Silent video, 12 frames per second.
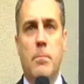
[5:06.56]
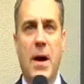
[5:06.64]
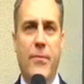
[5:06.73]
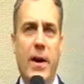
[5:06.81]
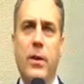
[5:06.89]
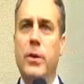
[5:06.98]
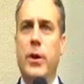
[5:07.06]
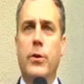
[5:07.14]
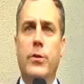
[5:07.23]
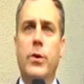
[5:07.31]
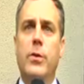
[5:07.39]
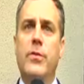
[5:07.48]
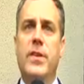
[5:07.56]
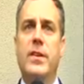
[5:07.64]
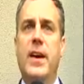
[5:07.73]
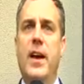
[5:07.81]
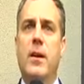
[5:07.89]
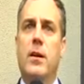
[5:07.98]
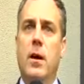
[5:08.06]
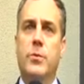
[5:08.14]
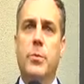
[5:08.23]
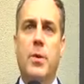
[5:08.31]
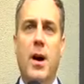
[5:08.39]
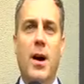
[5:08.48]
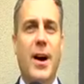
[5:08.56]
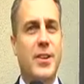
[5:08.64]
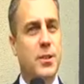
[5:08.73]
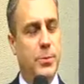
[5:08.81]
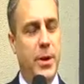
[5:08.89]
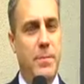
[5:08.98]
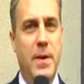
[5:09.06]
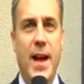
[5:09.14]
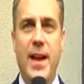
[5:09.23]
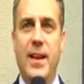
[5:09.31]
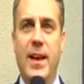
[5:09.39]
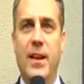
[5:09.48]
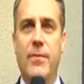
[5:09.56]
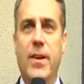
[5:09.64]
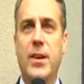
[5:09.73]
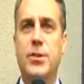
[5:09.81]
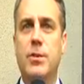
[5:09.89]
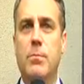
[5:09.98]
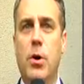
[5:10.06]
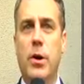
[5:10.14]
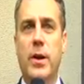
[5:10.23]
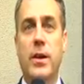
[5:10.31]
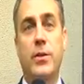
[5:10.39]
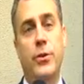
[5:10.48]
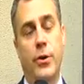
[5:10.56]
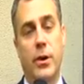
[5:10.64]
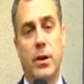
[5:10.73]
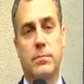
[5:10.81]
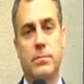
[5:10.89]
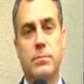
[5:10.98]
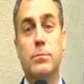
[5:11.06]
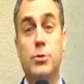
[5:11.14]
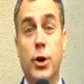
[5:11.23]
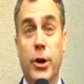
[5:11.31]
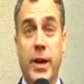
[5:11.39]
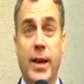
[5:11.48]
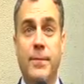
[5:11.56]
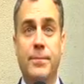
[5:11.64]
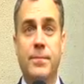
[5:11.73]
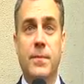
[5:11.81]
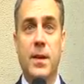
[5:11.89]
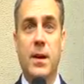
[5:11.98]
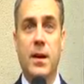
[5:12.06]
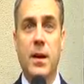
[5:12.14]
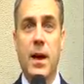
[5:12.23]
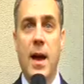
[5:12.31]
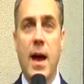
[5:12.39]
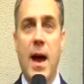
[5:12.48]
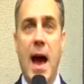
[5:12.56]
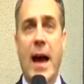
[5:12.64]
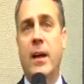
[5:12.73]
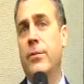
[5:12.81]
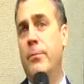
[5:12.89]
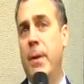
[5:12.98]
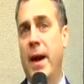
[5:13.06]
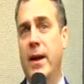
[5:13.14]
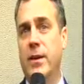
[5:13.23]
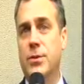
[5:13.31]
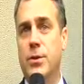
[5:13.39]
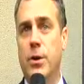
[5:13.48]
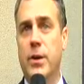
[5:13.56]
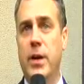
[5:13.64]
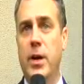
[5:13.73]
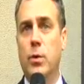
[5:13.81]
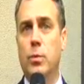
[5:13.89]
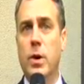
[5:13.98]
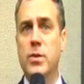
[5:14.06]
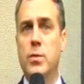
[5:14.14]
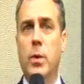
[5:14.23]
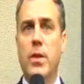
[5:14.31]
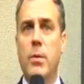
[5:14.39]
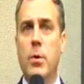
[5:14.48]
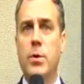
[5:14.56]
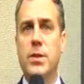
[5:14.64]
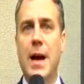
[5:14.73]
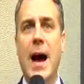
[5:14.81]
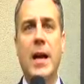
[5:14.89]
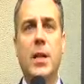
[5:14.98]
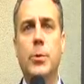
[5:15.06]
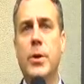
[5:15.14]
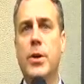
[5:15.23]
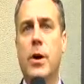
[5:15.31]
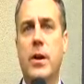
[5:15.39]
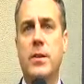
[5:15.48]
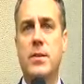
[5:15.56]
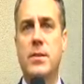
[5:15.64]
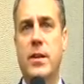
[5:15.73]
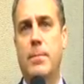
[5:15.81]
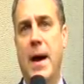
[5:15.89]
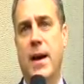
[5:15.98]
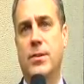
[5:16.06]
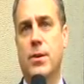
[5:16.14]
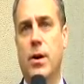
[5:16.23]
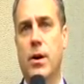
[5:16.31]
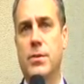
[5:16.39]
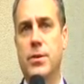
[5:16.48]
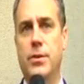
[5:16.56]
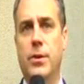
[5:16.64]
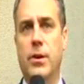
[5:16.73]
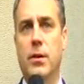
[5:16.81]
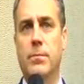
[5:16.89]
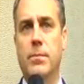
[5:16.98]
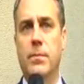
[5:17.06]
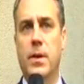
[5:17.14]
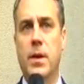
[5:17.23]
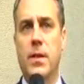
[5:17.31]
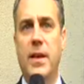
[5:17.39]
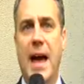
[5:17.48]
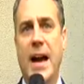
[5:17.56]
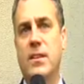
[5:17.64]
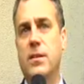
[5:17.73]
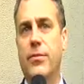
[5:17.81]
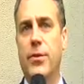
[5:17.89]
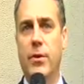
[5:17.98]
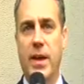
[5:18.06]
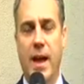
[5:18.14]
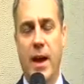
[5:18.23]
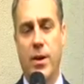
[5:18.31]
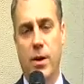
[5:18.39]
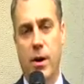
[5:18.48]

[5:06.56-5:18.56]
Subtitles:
My final interview of the day comes from the hottest prepaid innovation market in Europe, Turkey. Aktif Bank in Turkey runs one of the most highly regarded city pass cards in Europe, the Aktif 38